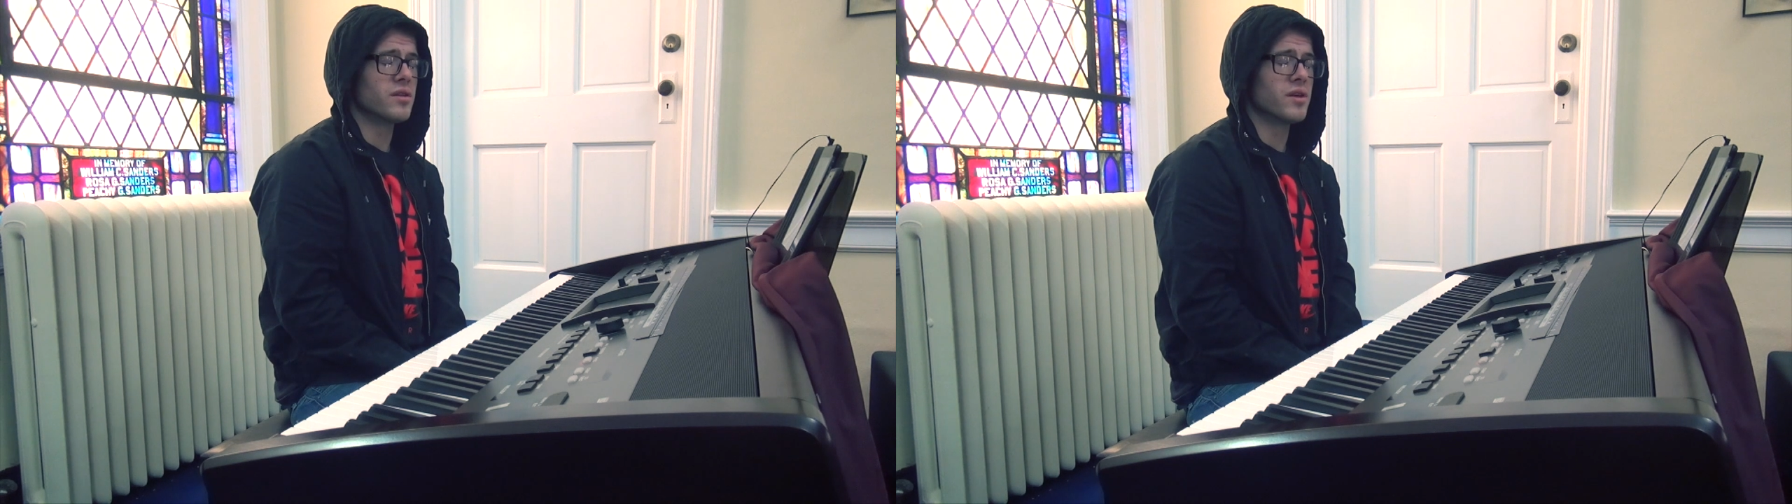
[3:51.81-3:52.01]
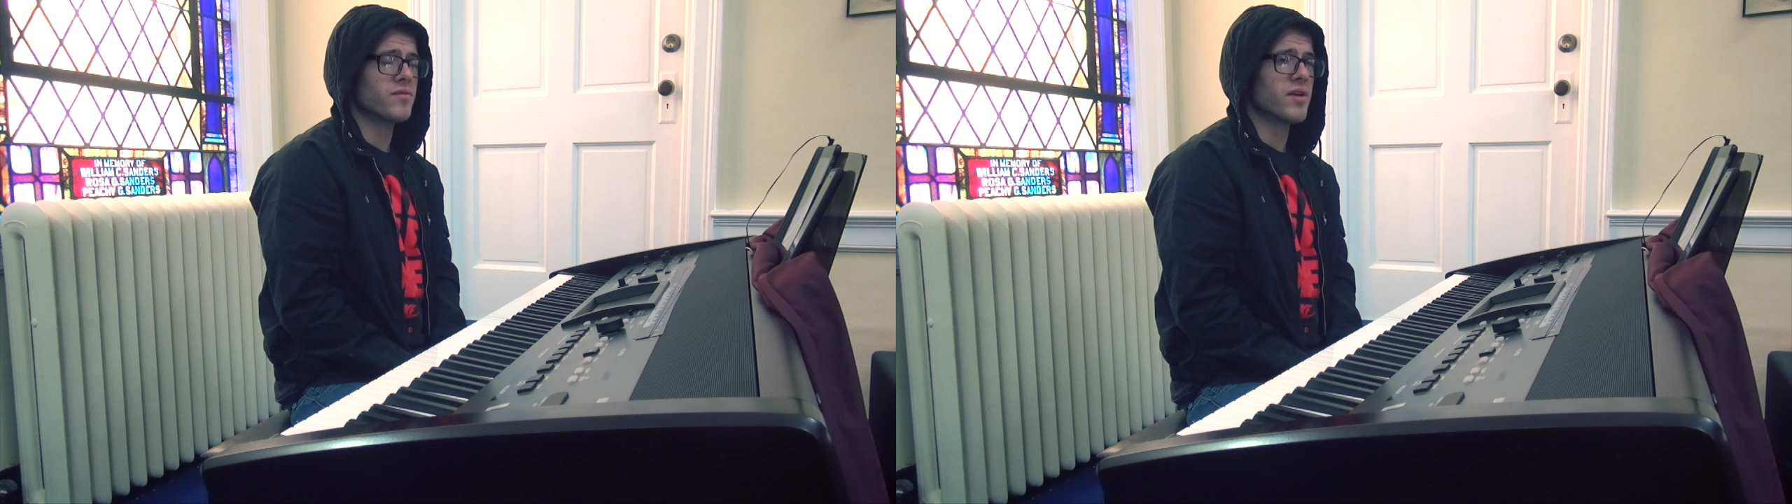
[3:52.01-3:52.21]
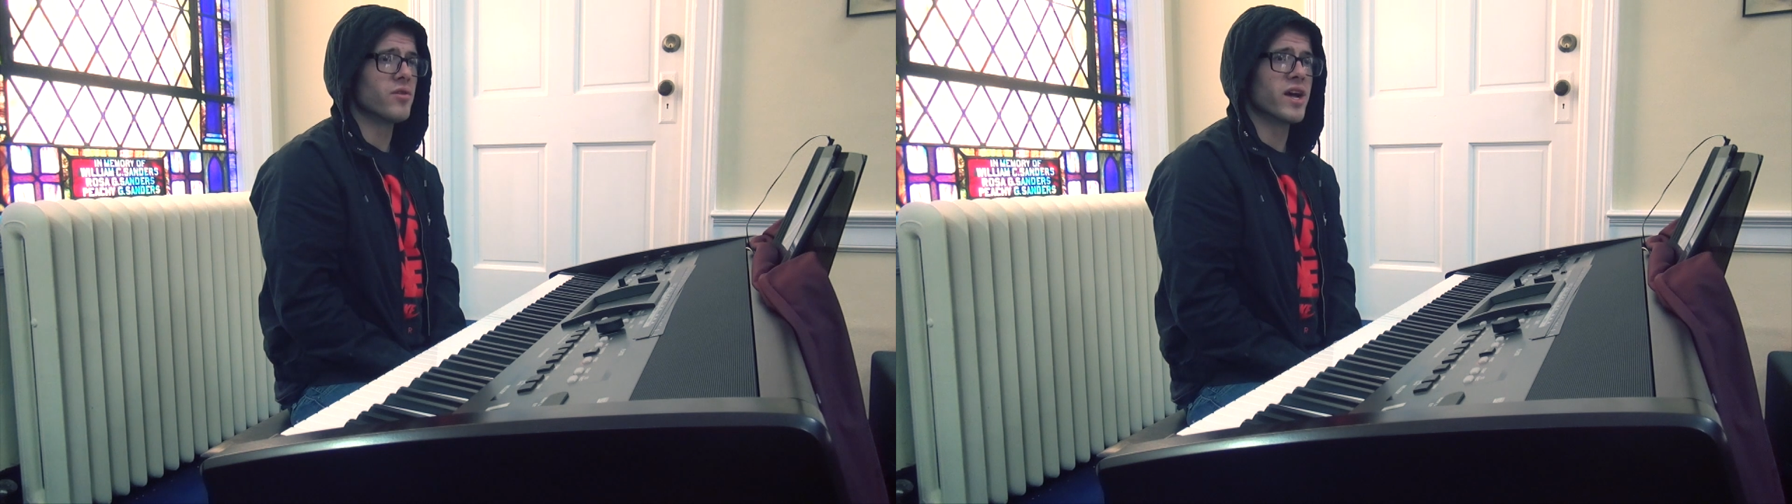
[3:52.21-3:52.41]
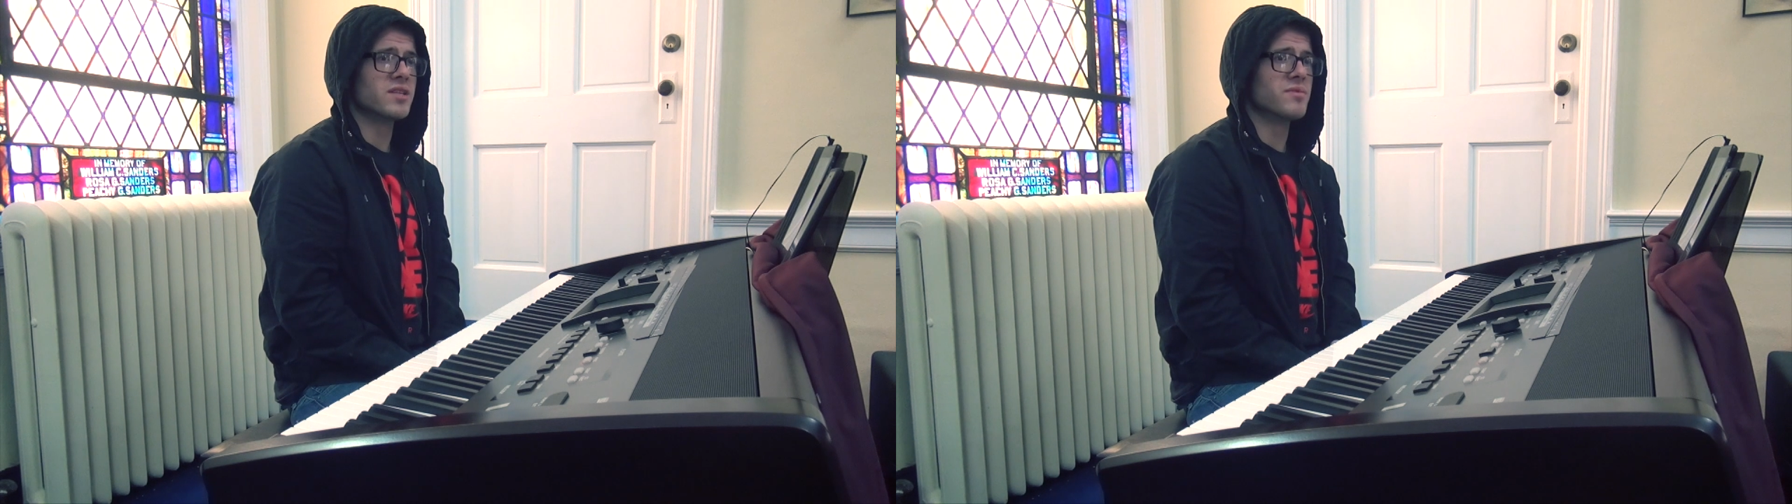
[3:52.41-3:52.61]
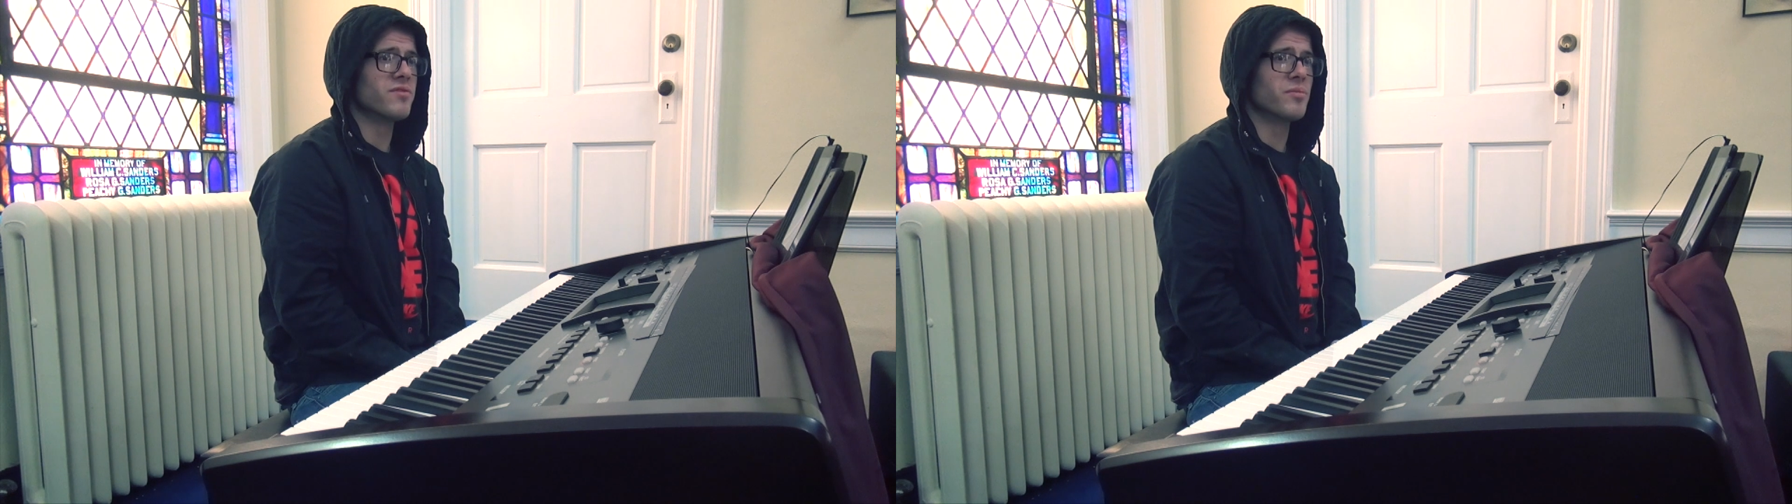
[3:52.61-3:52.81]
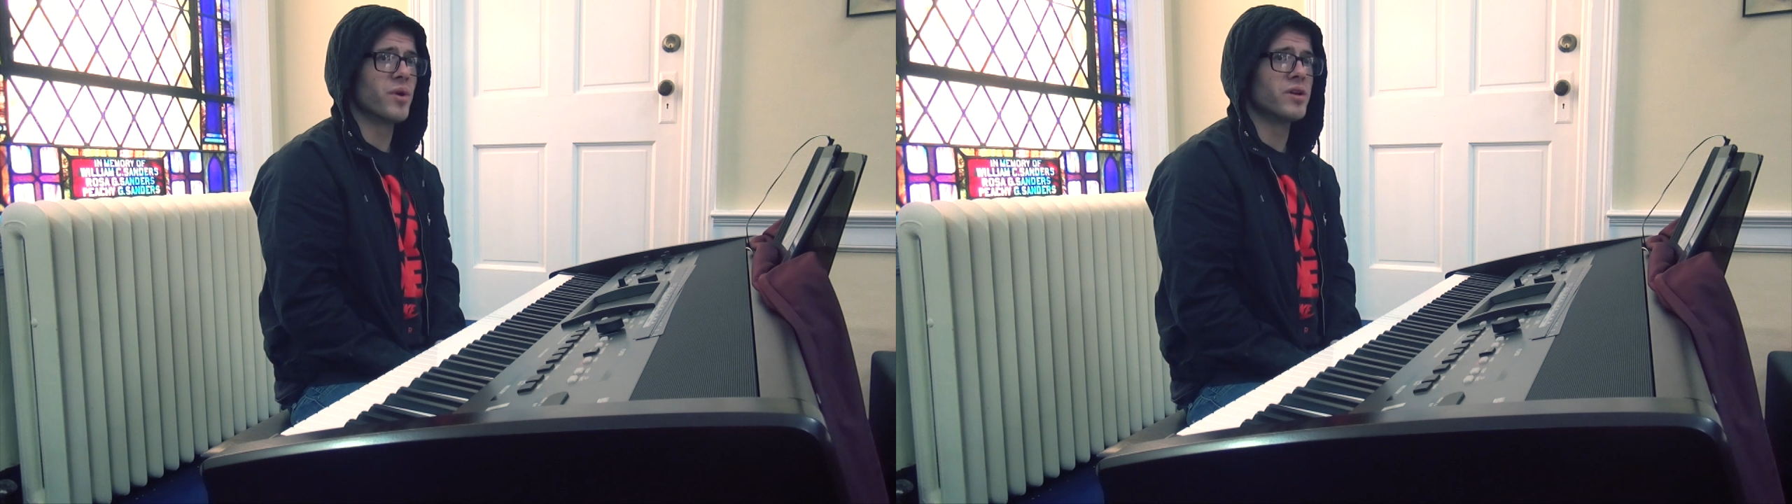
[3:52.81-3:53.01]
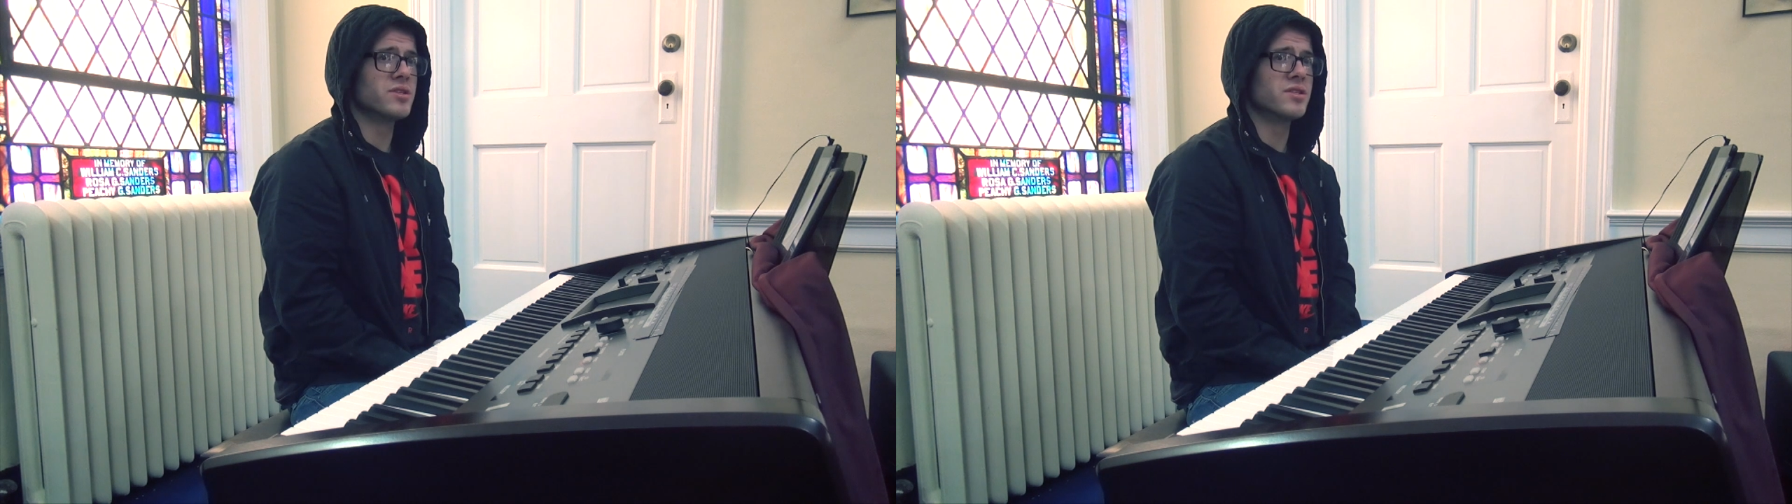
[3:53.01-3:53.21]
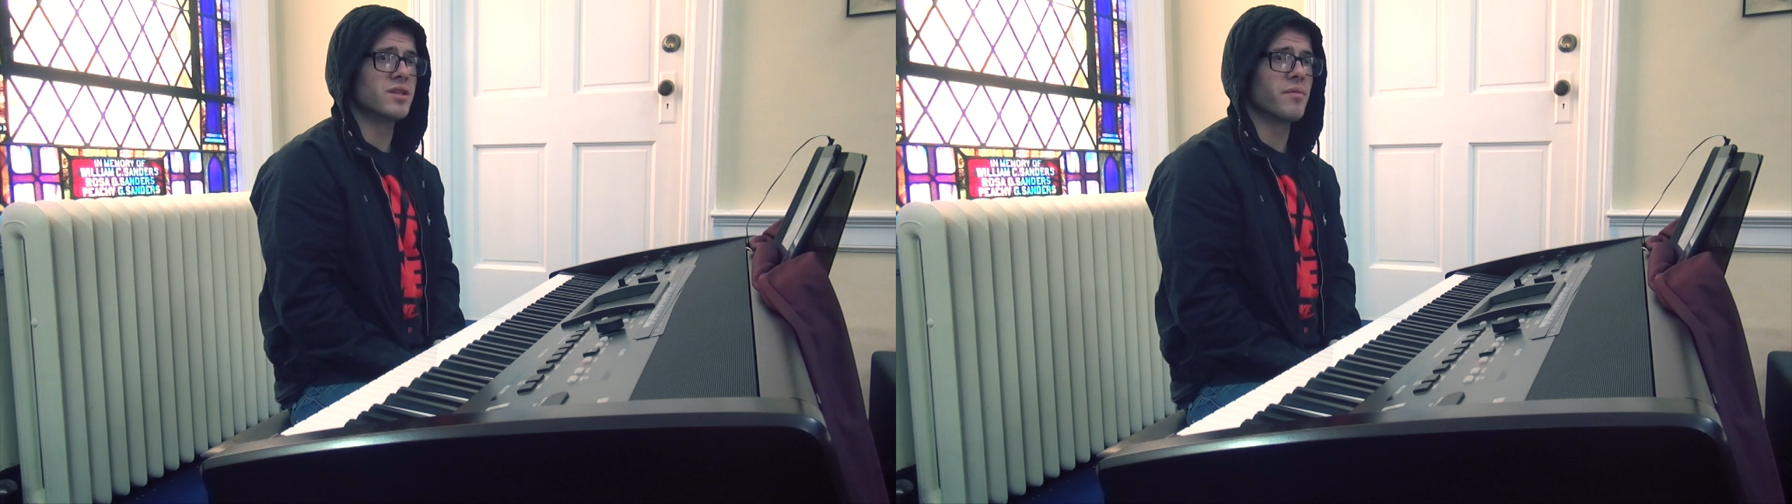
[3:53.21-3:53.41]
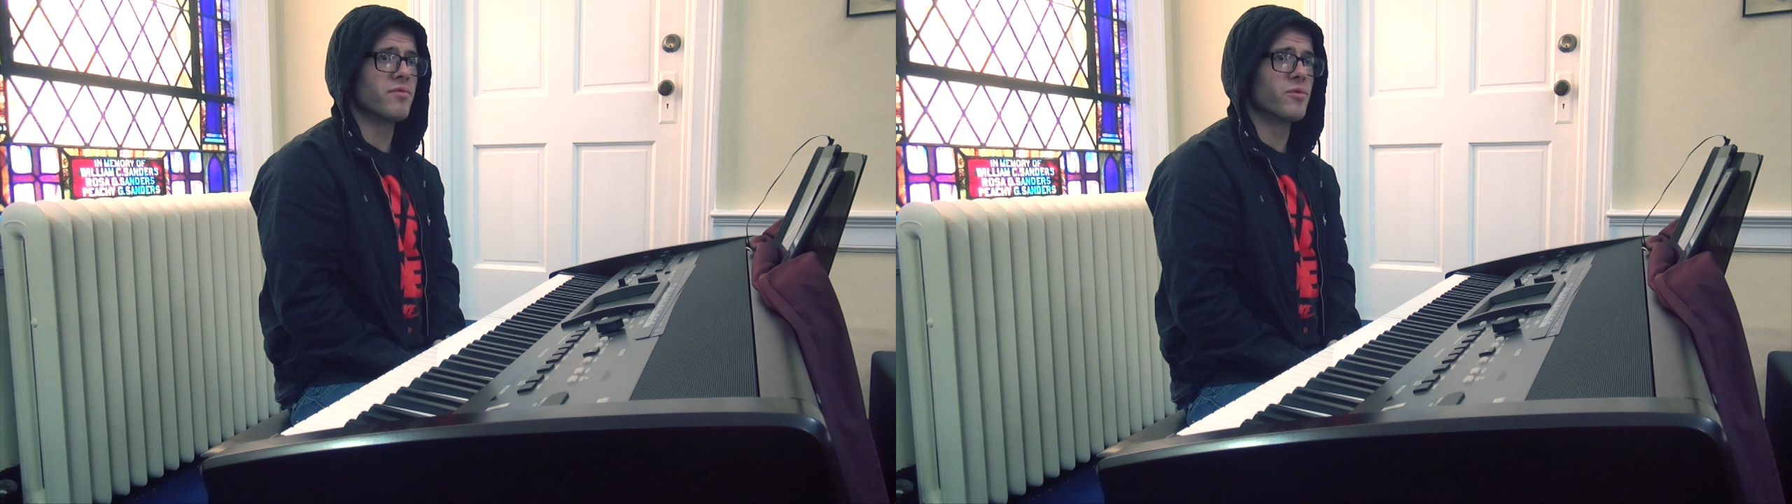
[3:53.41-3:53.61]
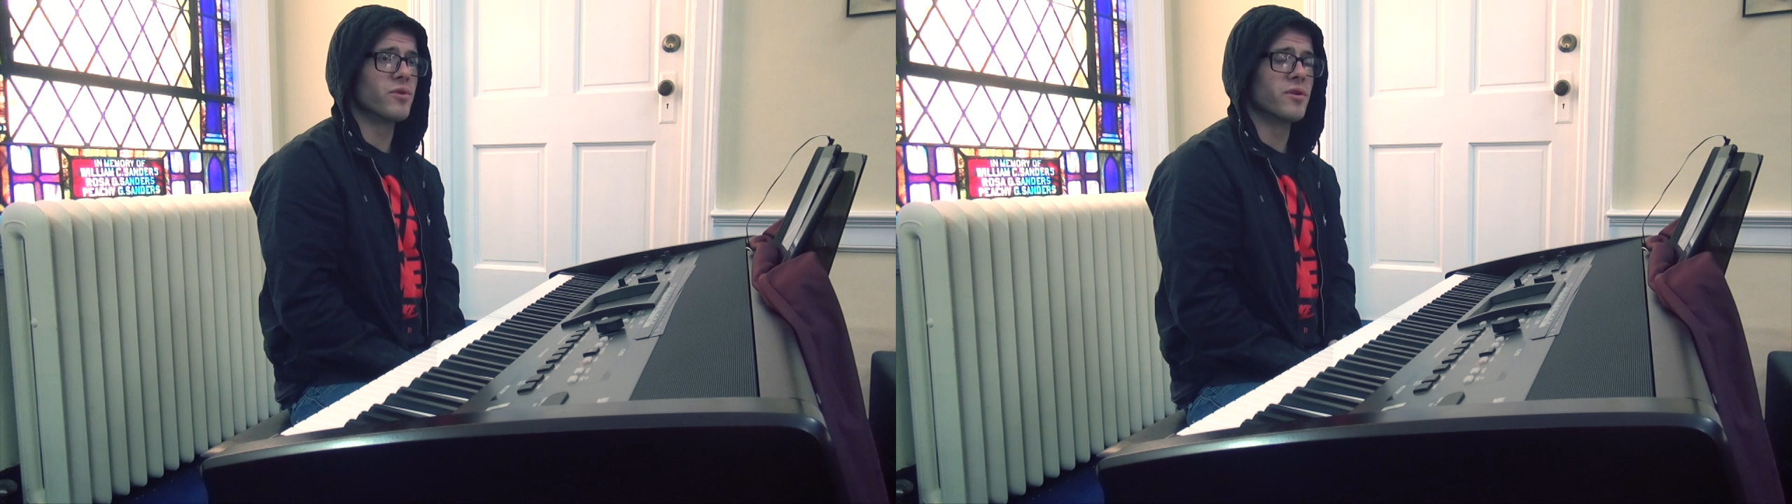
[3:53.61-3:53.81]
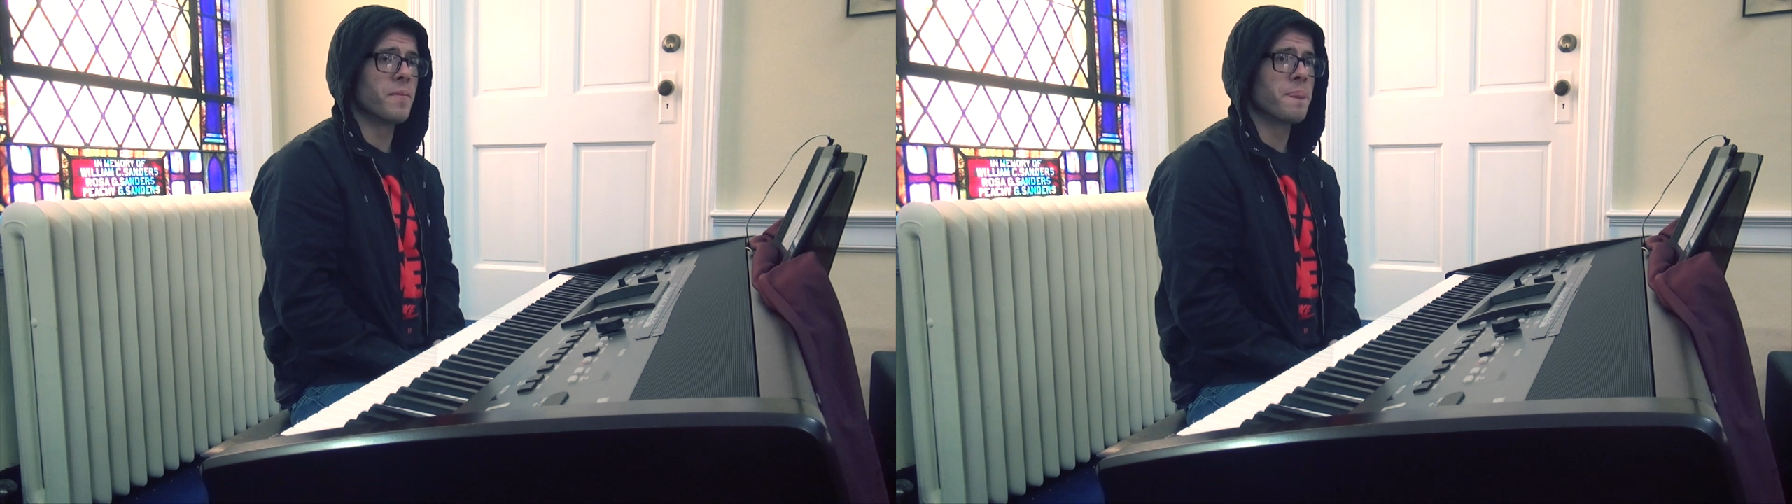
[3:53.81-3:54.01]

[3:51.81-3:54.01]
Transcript: They've never asked me for much except for